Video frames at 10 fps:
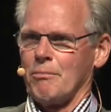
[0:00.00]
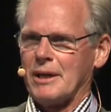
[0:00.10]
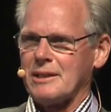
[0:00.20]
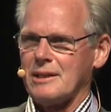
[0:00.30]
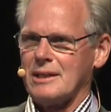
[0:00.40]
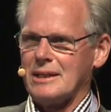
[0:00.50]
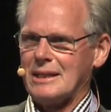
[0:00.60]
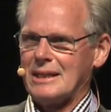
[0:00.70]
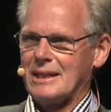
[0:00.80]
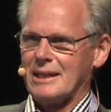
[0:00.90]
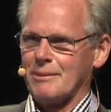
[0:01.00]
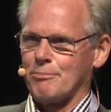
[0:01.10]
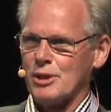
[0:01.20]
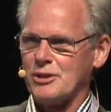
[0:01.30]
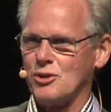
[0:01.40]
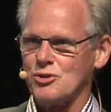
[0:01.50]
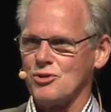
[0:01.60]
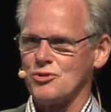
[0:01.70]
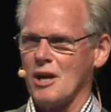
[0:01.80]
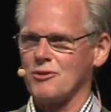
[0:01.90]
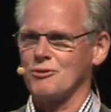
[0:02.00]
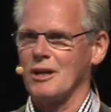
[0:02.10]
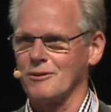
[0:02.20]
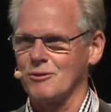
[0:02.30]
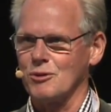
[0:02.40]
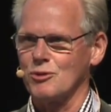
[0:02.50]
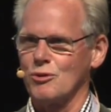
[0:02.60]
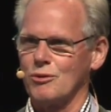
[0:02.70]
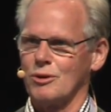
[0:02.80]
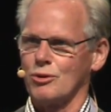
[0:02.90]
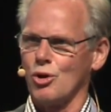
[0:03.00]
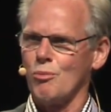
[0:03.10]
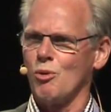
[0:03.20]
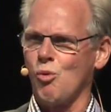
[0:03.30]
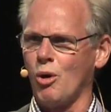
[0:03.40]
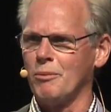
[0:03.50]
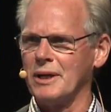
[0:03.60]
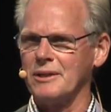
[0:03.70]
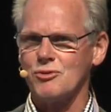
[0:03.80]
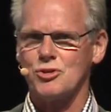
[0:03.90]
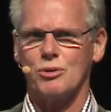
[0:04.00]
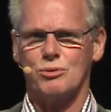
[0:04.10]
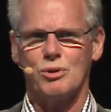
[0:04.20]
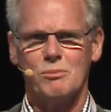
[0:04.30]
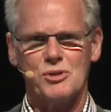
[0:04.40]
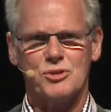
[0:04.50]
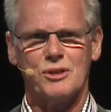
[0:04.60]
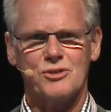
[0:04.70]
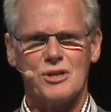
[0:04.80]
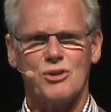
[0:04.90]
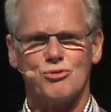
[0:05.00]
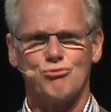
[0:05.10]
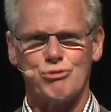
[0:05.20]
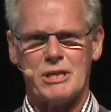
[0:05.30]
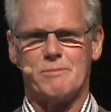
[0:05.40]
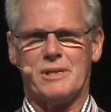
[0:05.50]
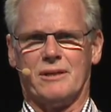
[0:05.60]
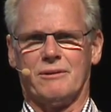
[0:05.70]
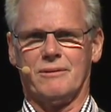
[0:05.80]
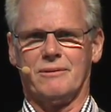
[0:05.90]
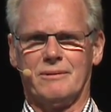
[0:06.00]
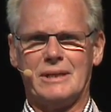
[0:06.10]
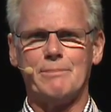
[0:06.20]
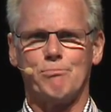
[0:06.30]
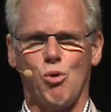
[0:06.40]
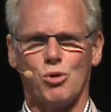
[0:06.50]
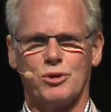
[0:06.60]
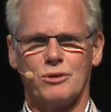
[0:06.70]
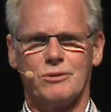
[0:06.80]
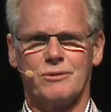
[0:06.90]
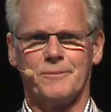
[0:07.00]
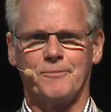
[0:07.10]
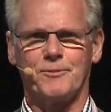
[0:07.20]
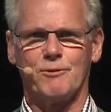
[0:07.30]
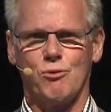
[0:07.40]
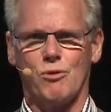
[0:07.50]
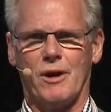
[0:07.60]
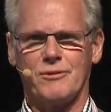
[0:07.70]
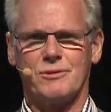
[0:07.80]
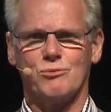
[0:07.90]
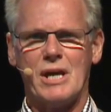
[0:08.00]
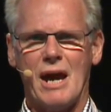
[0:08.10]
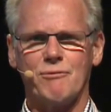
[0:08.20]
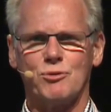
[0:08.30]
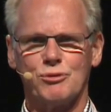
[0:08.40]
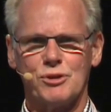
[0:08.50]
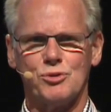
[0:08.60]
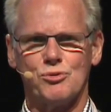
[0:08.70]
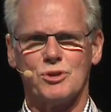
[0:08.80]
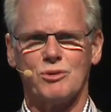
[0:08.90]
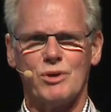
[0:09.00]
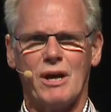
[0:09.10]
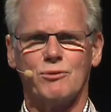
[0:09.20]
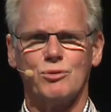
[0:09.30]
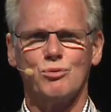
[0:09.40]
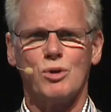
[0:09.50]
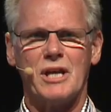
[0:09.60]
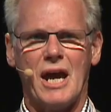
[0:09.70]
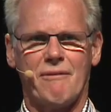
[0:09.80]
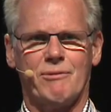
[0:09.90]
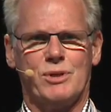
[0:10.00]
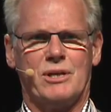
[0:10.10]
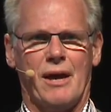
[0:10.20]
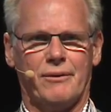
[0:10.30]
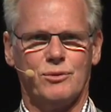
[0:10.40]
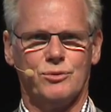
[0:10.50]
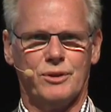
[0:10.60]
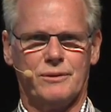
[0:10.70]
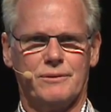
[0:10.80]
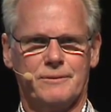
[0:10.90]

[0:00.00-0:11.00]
But politician says that global warming, CO2 emission is extremely important for us. We have to reduce it. We have to do whatever we can to do it.